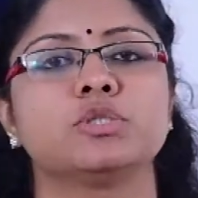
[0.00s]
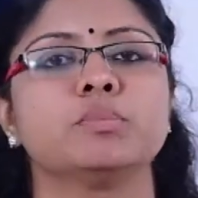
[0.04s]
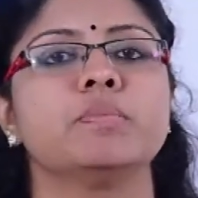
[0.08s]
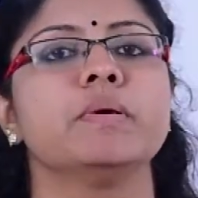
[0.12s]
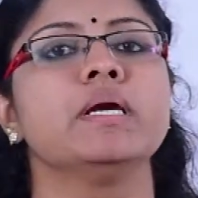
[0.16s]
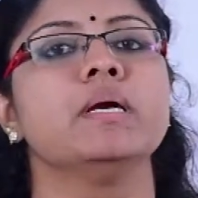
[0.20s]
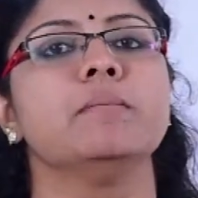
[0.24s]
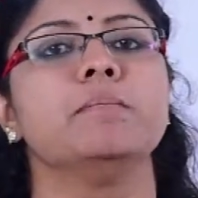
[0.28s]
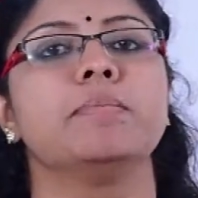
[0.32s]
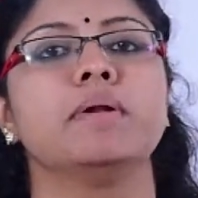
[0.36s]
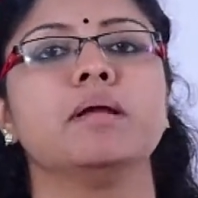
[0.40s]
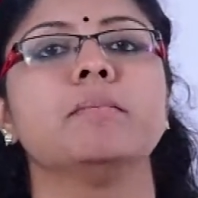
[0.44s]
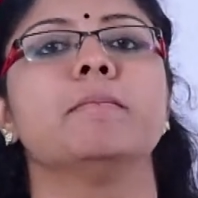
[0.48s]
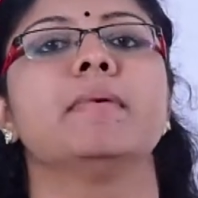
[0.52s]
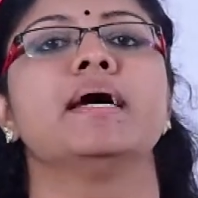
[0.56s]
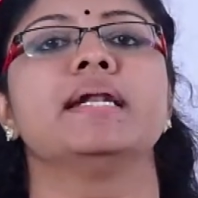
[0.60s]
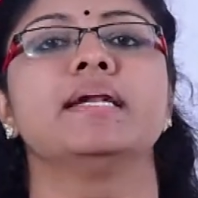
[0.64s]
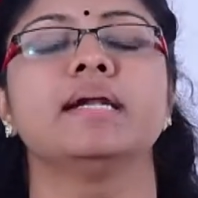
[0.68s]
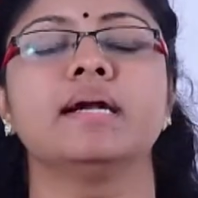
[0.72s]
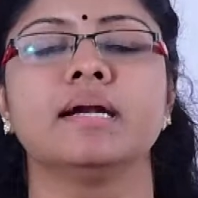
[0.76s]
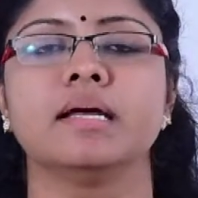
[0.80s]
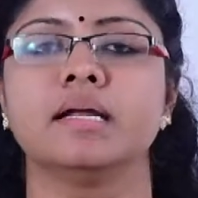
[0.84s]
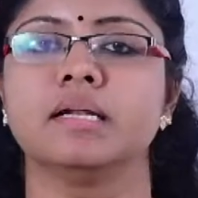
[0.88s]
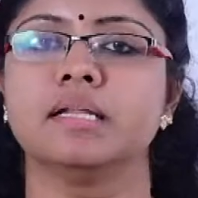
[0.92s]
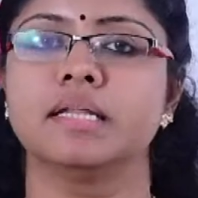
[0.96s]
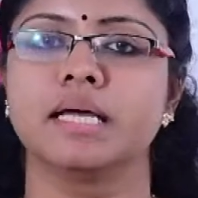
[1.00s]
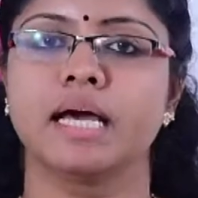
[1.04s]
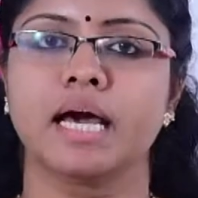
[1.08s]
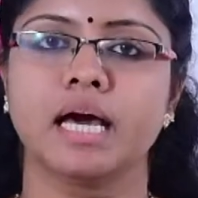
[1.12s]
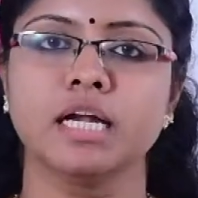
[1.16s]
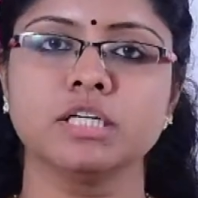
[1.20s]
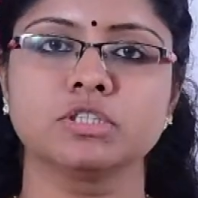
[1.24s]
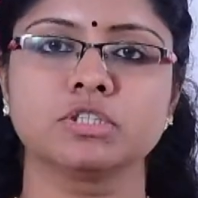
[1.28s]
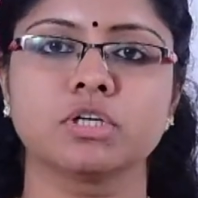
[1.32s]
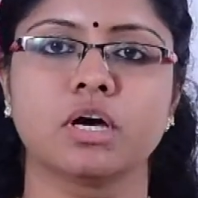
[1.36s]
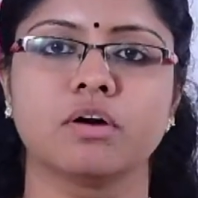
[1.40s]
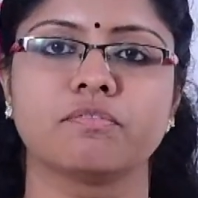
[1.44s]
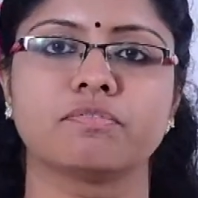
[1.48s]
to be implemented in
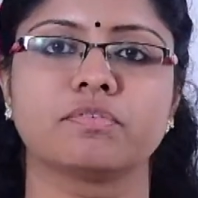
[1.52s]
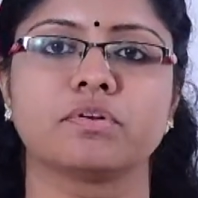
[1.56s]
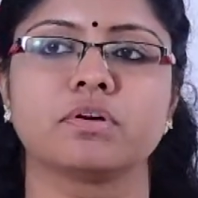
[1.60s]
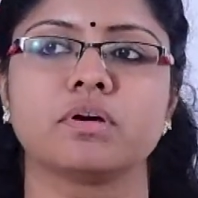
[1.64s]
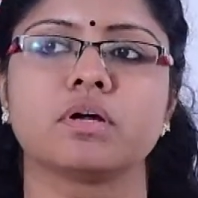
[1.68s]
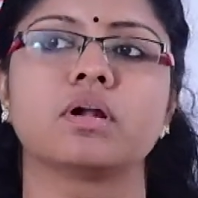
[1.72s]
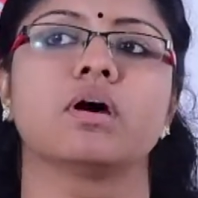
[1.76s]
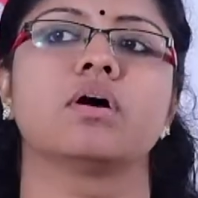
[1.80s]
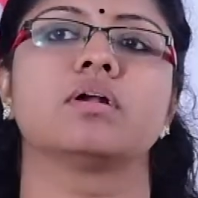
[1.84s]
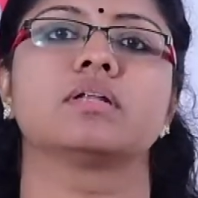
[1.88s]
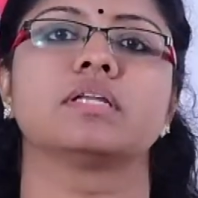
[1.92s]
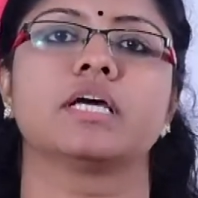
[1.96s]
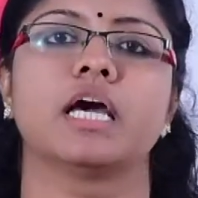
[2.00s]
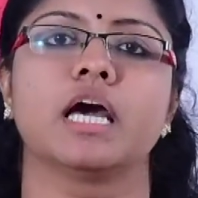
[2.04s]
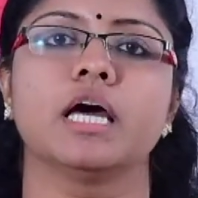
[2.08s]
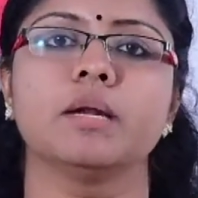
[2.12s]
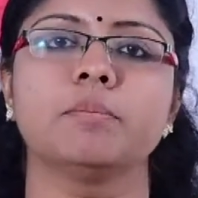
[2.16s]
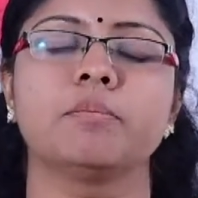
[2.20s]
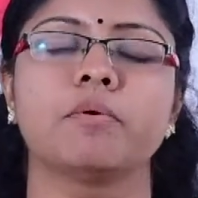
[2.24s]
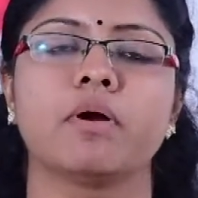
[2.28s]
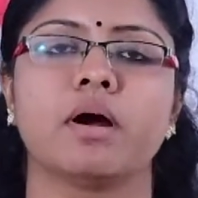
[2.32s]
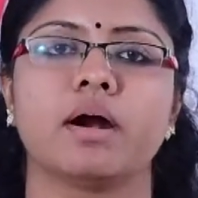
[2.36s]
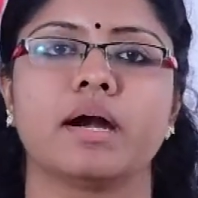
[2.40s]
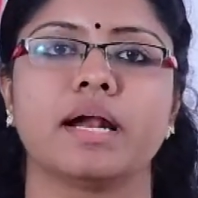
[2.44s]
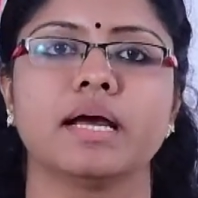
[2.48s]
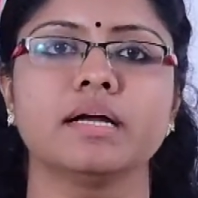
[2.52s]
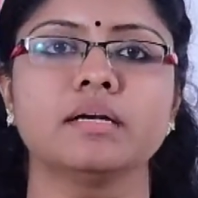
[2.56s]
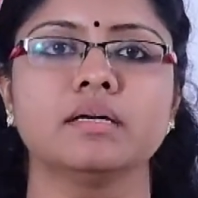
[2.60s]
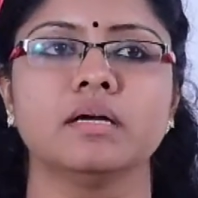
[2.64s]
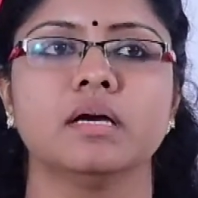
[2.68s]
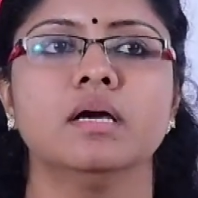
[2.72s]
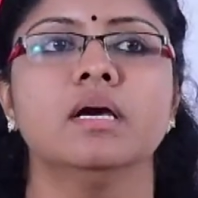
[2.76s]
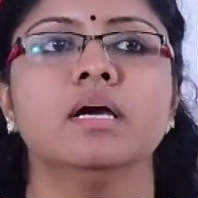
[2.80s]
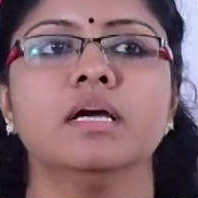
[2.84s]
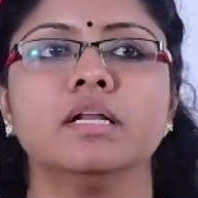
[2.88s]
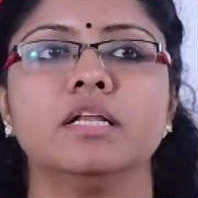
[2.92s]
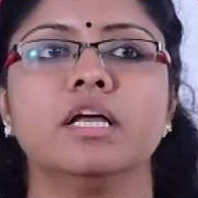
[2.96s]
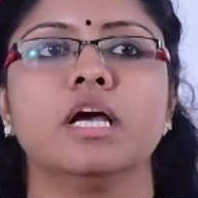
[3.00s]
their software or their product,
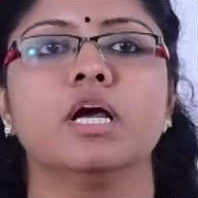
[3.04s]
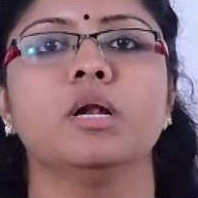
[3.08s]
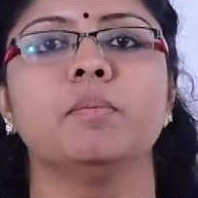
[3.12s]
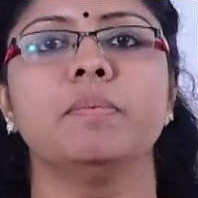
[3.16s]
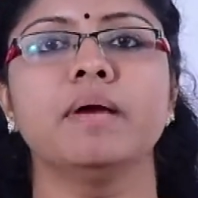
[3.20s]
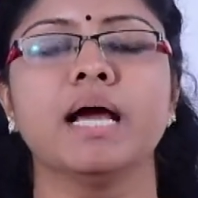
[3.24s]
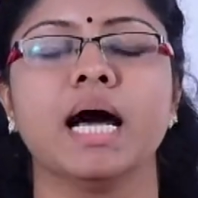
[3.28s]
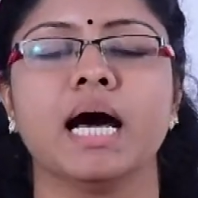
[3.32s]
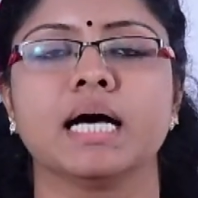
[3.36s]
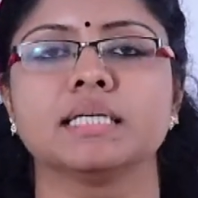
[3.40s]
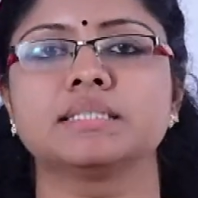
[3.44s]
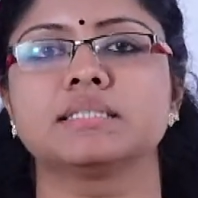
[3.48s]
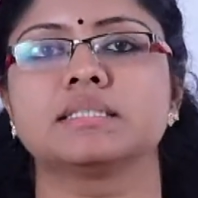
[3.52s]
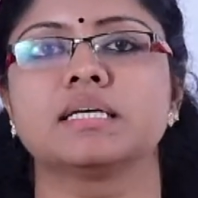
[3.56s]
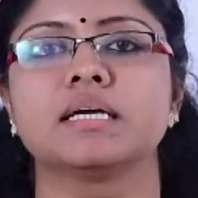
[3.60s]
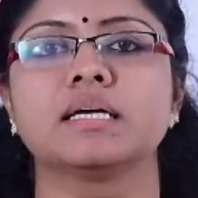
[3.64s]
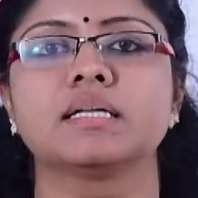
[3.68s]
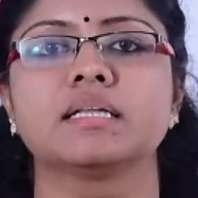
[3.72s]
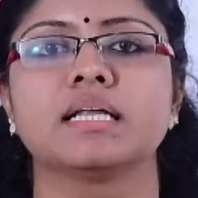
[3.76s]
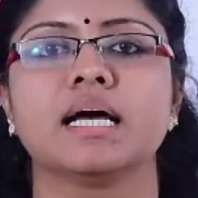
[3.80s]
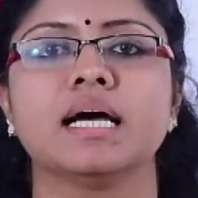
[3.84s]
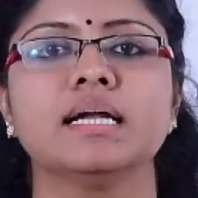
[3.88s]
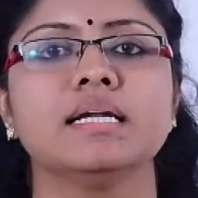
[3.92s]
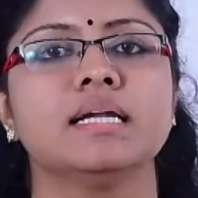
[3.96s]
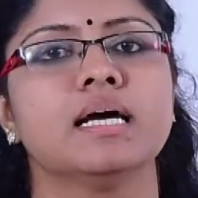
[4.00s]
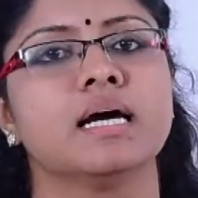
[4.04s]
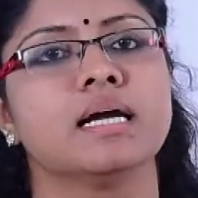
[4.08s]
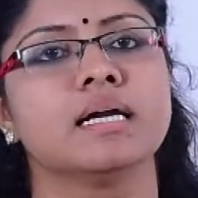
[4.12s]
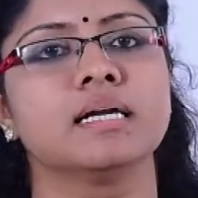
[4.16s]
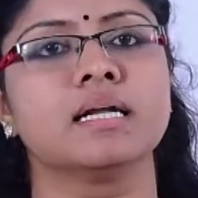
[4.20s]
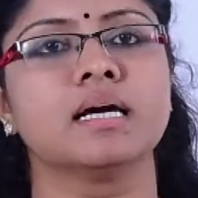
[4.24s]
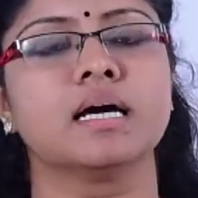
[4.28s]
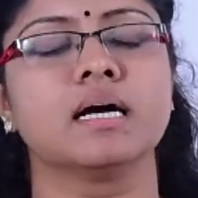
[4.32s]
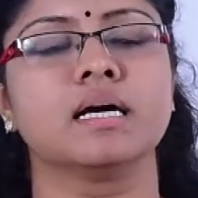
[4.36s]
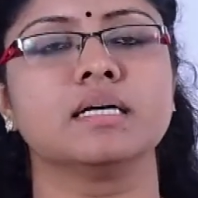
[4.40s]
they will be asking that, and